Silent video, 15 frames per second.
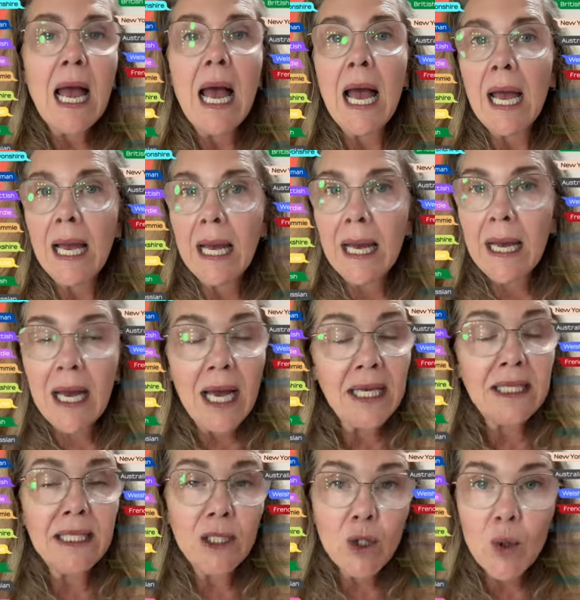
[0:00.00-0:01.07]
I
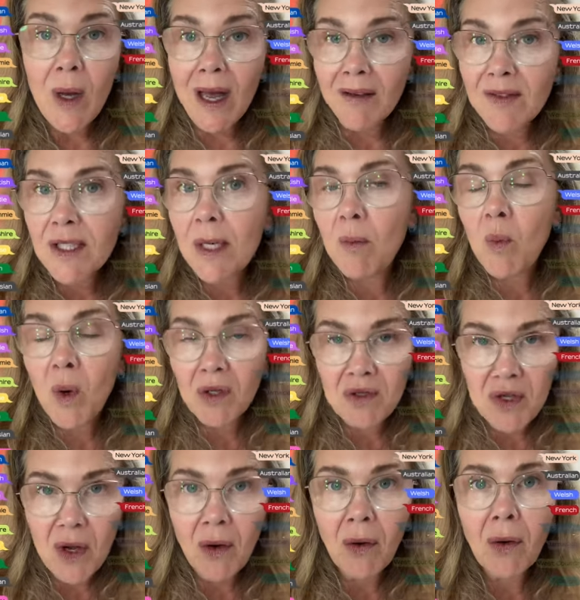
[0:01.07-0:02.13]
need to have some
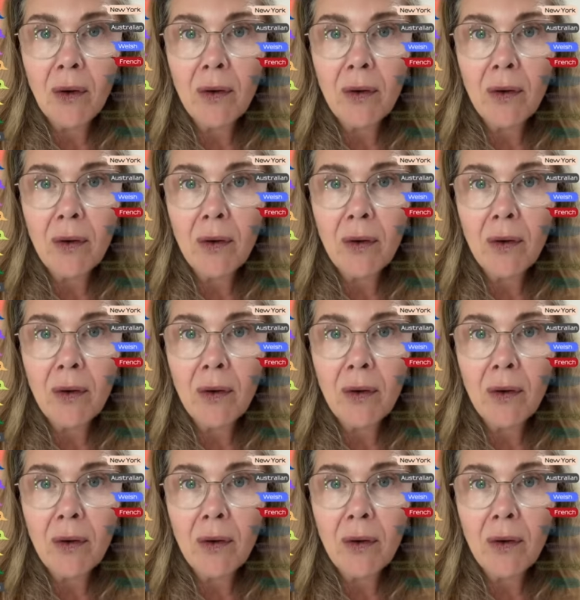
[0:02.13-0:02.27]
water.